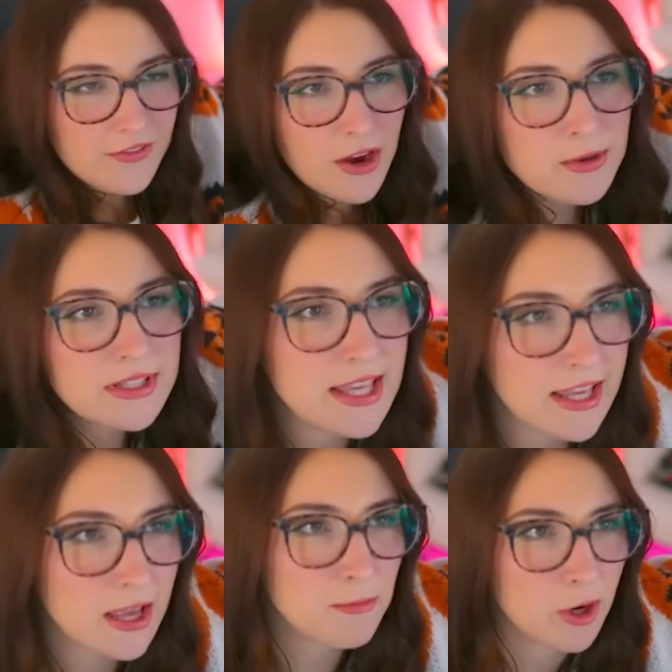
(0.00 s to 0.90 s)
If I was
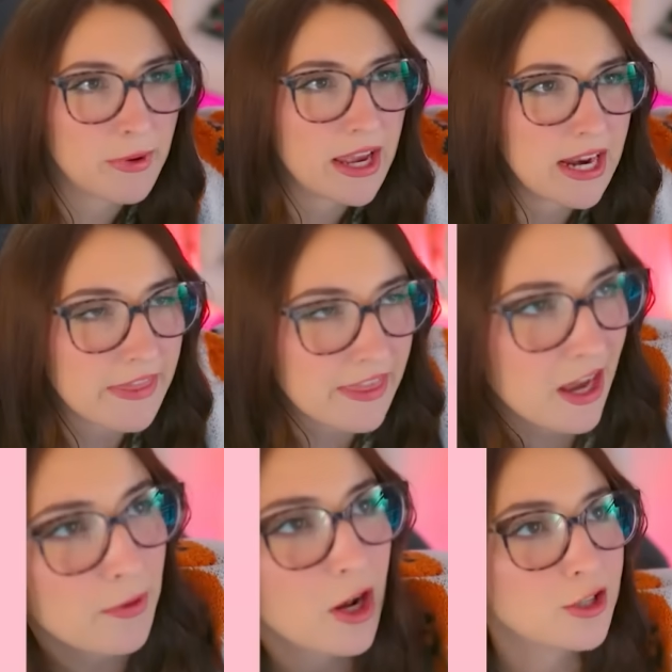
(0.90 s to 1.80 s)
thinking mermaid, I think I
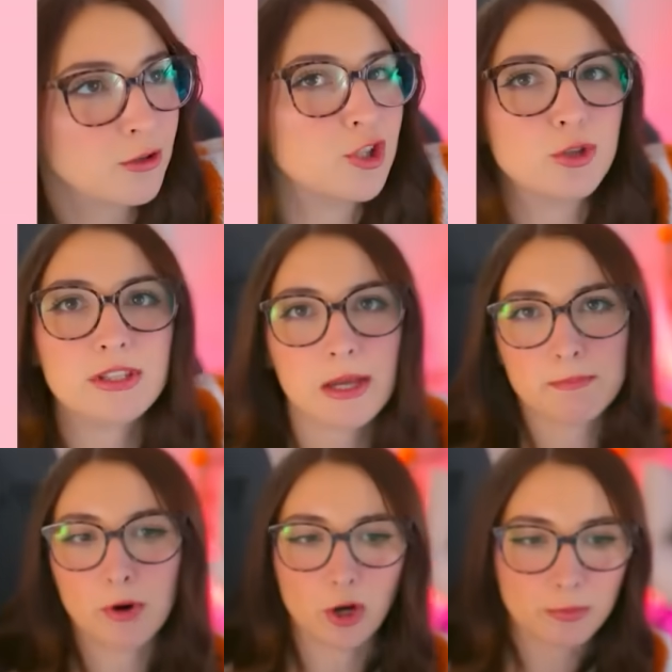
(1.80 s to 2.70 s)
would also choose like
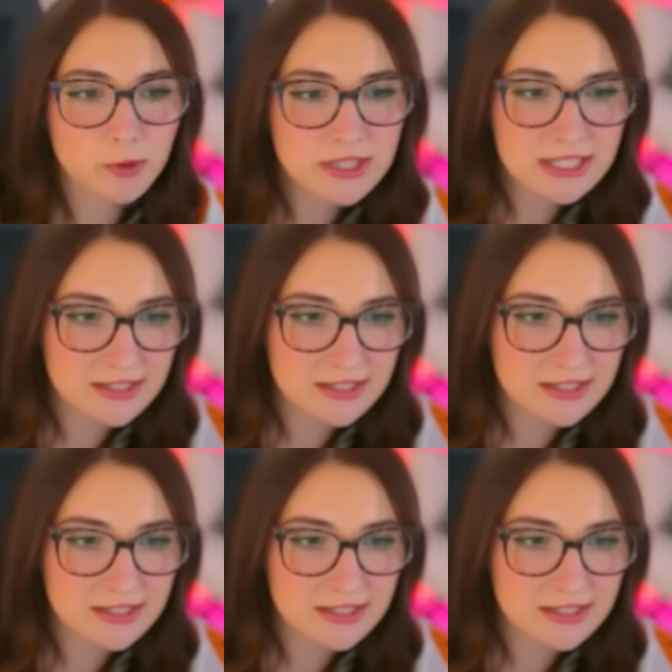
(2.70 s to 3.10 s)
purples and